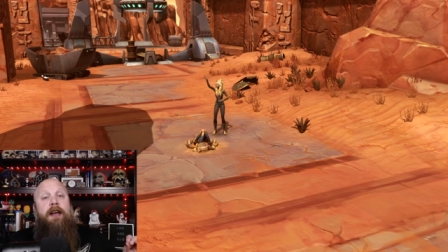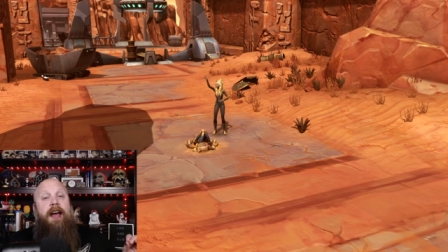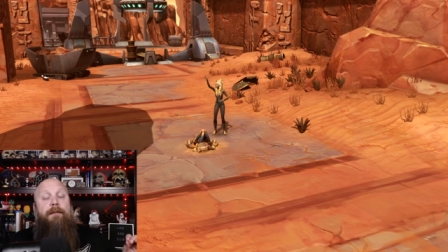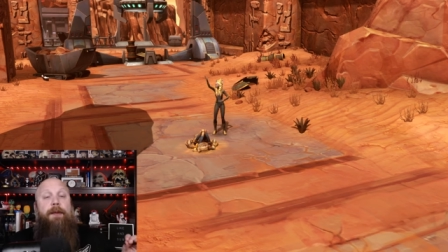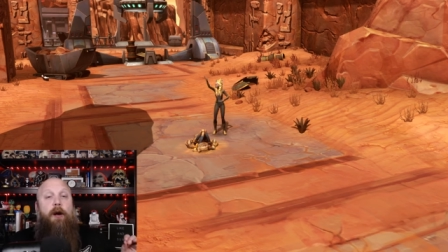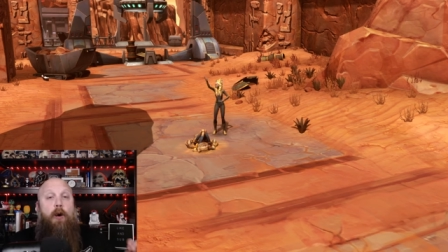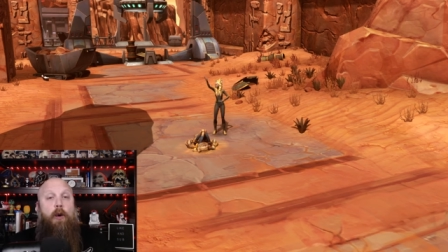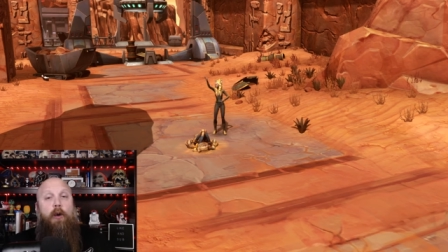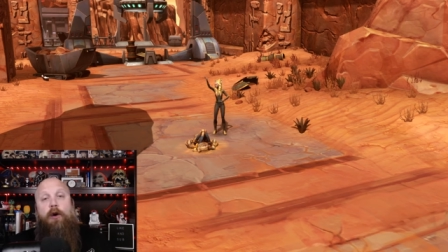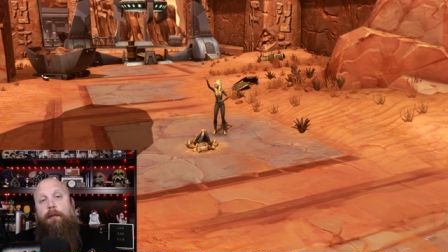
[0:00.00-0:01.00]
have been
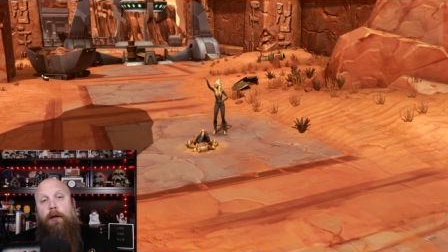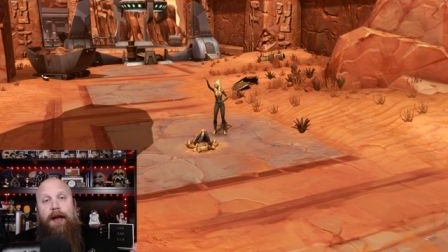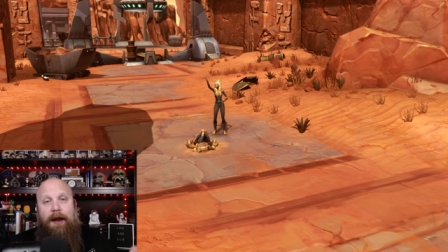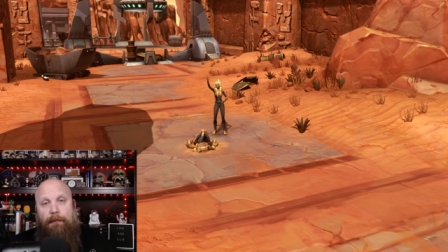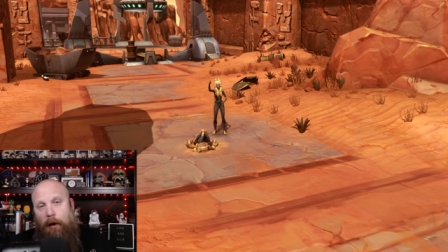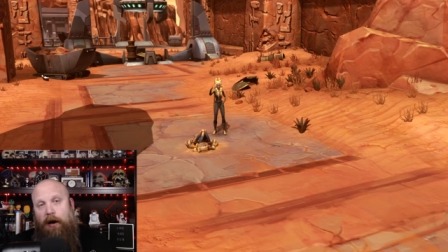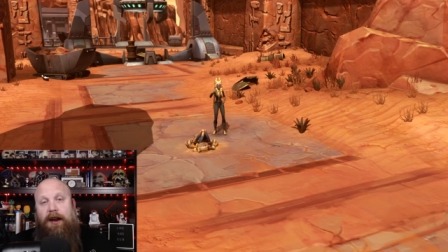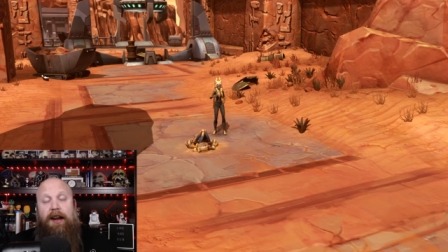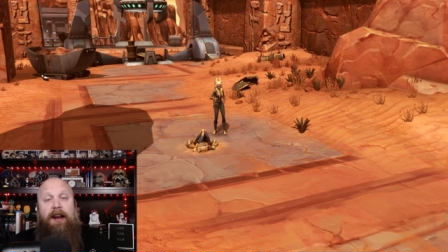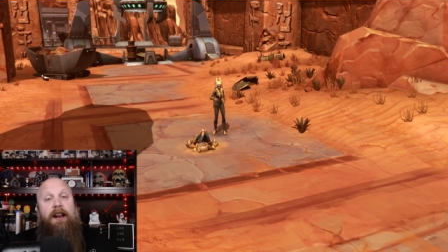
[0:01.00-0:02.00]
horrible at
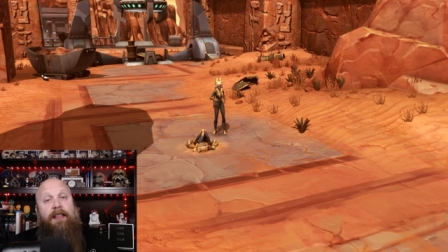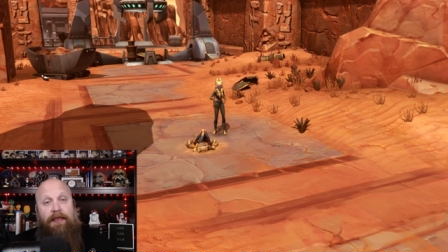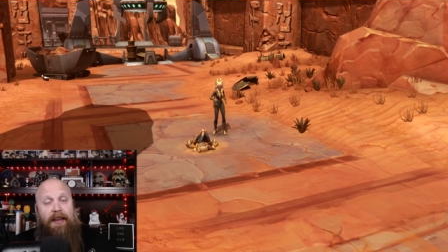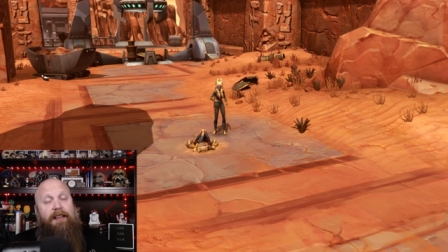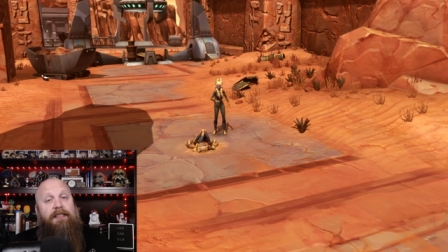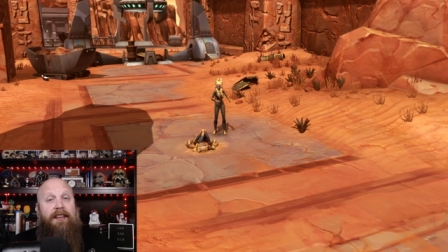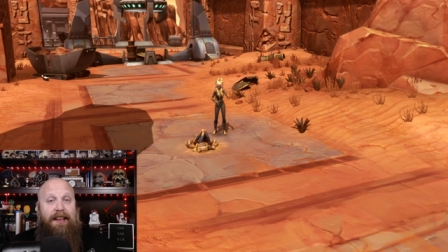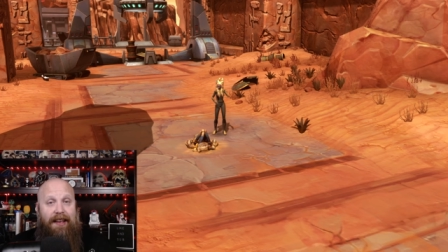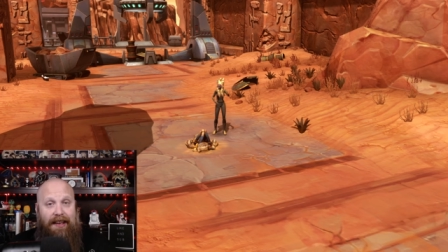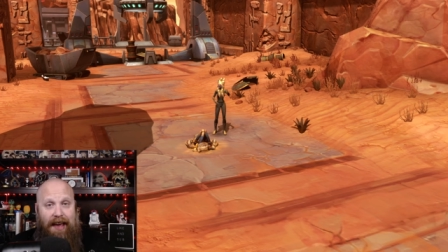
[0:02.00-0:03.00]
marketing this
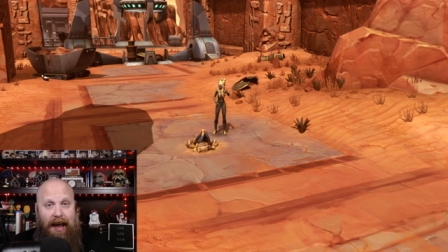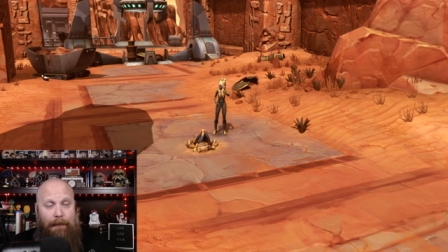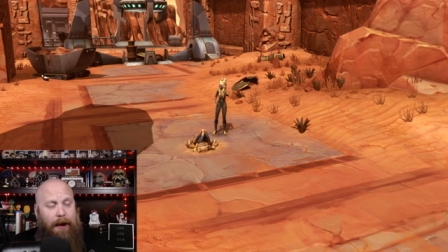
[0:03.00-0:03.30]
game.